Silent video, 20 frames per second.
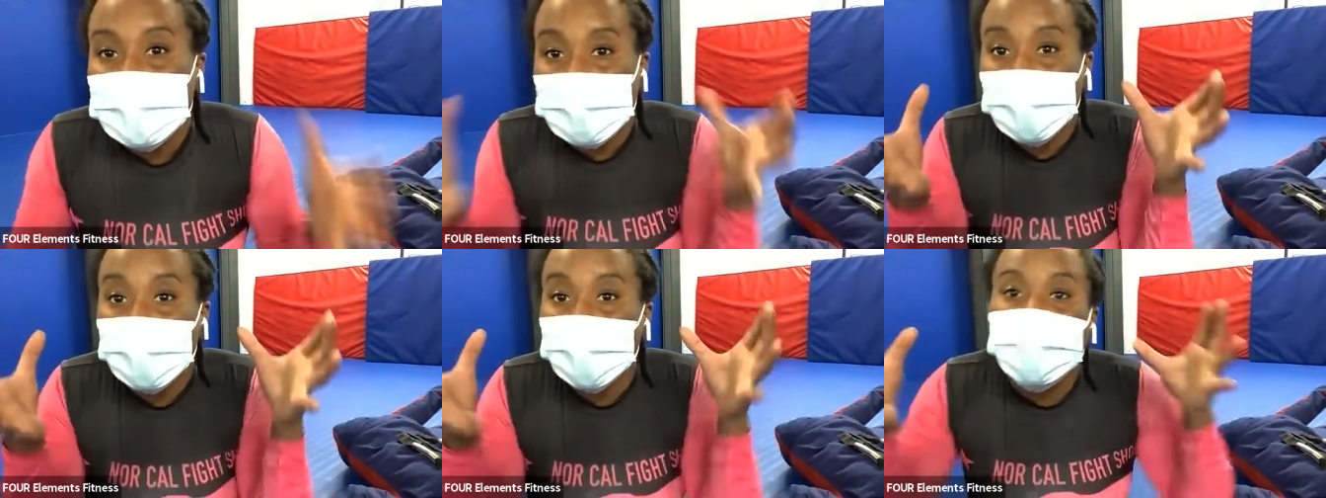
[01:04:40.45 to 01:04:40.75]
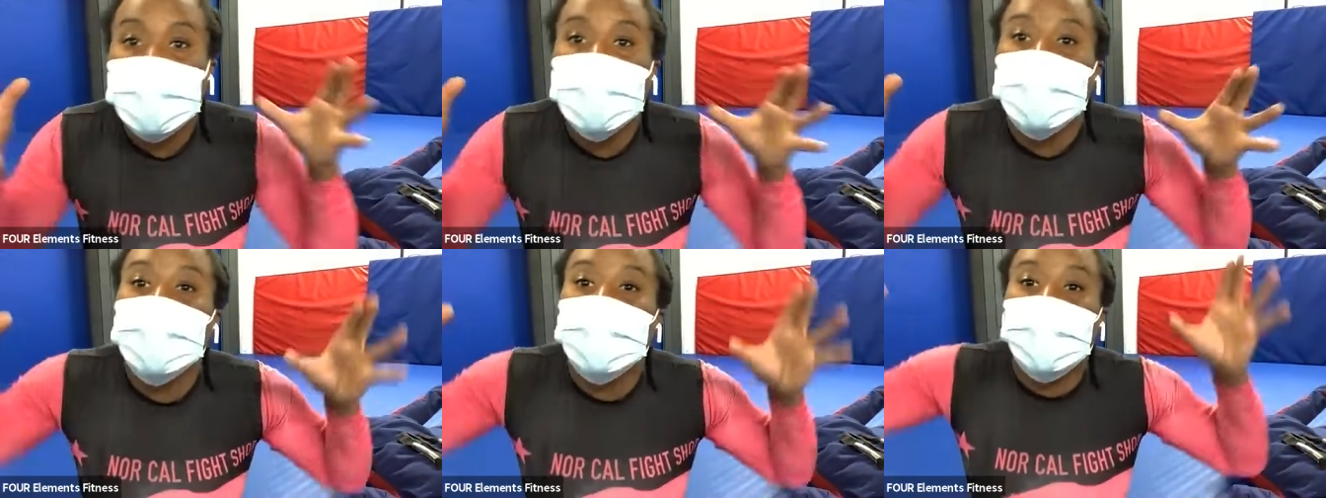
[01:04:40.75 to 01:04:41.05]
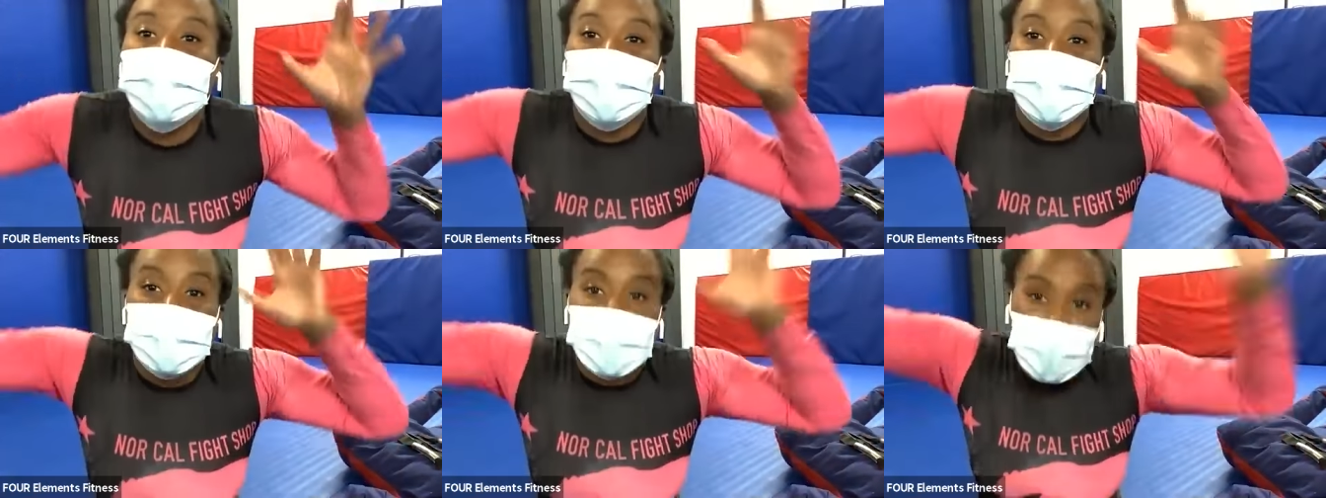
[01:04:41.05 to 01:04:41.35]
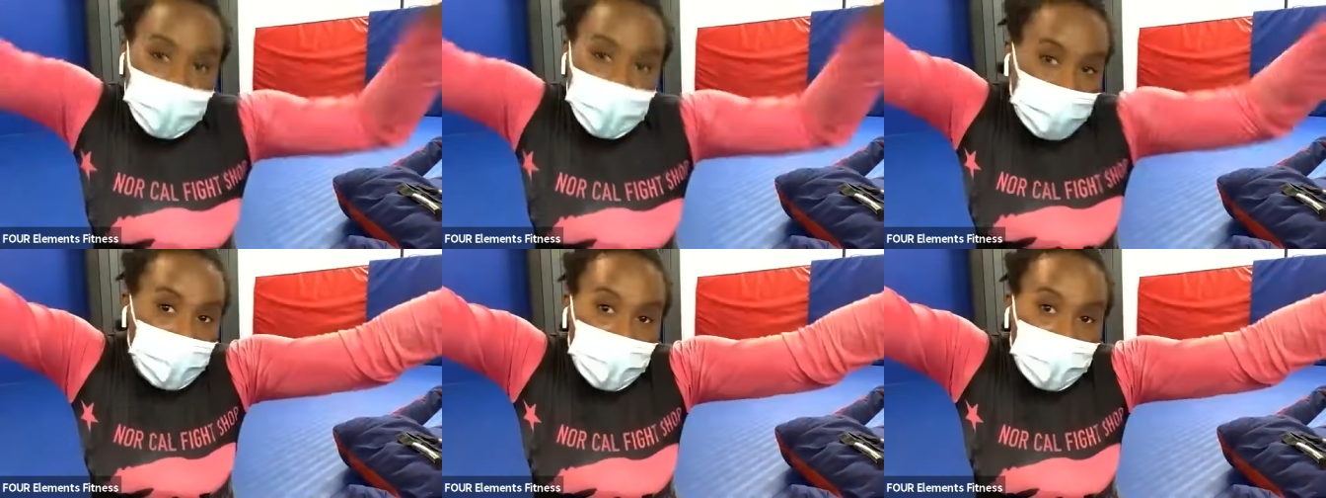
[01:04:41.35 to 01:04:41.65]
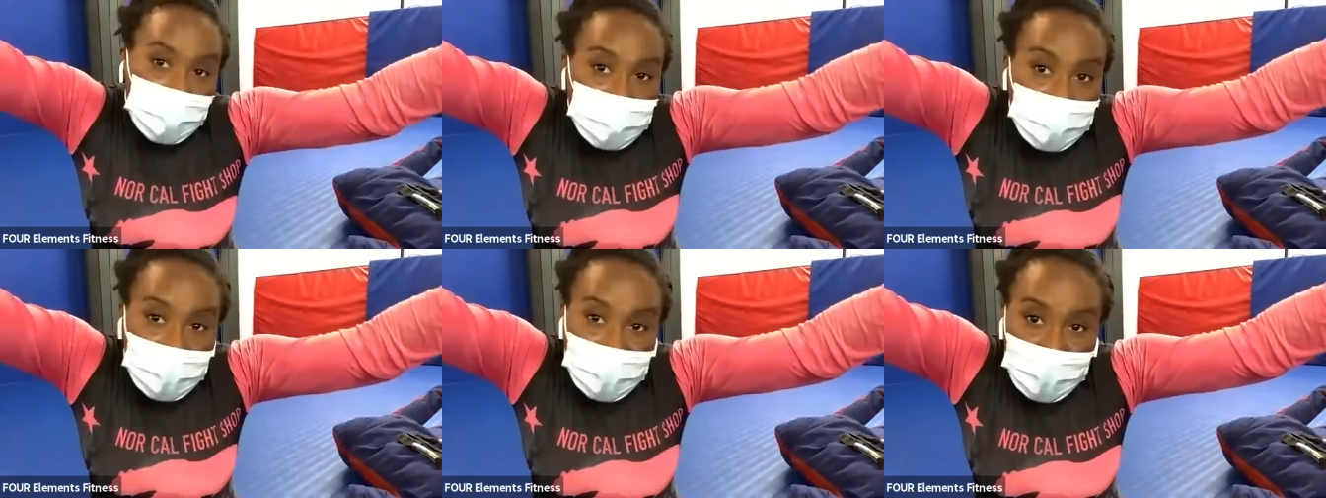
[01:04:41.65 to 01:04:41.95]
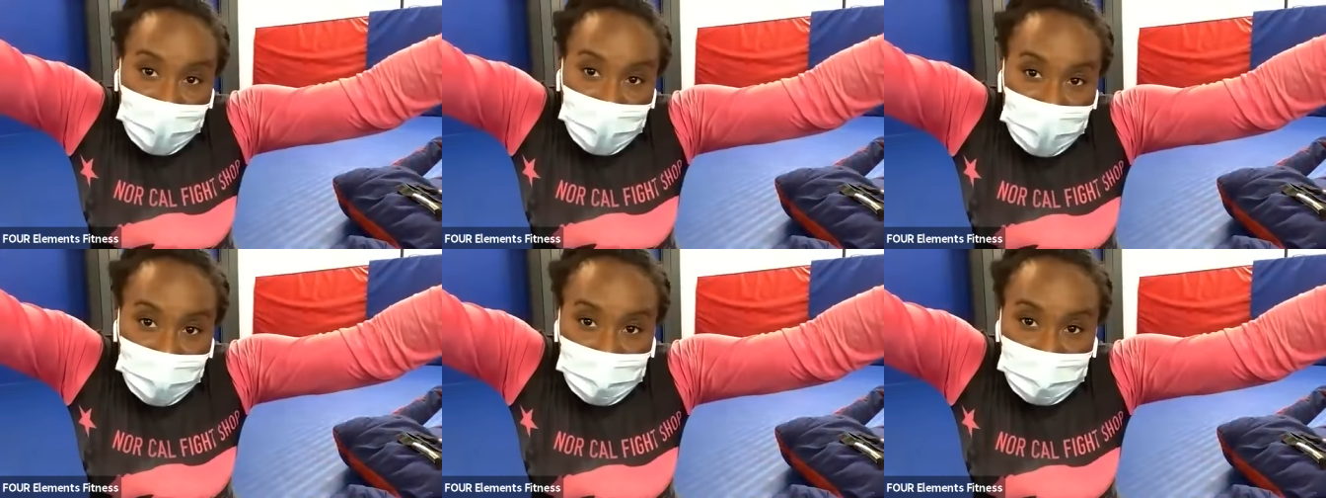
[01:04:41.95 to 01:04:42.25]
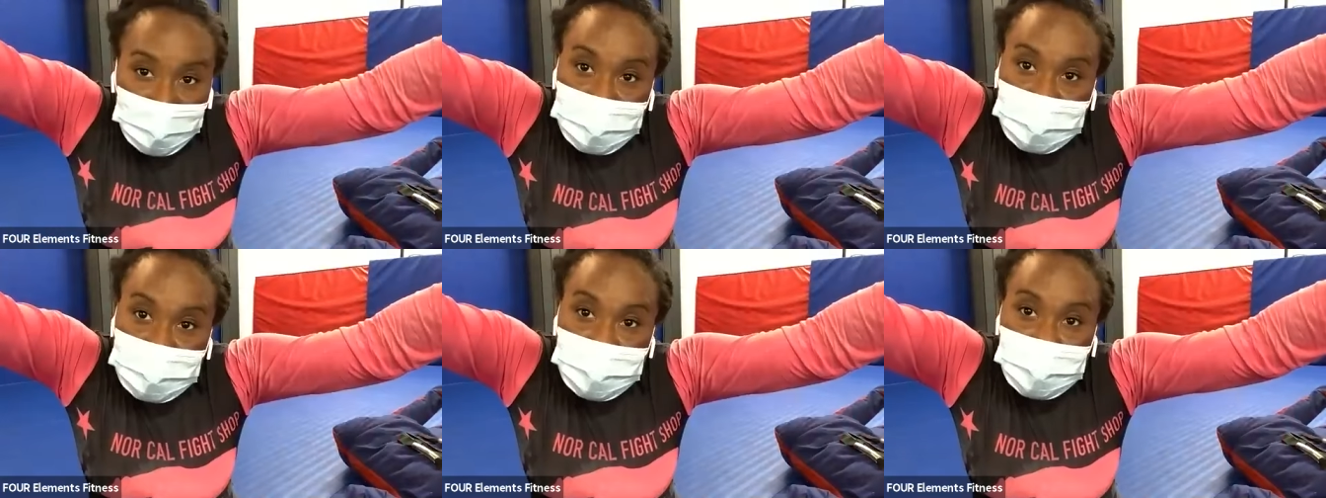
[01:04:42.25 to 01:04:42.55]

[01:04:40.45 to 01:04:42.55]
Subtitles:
So if you can block out the hips,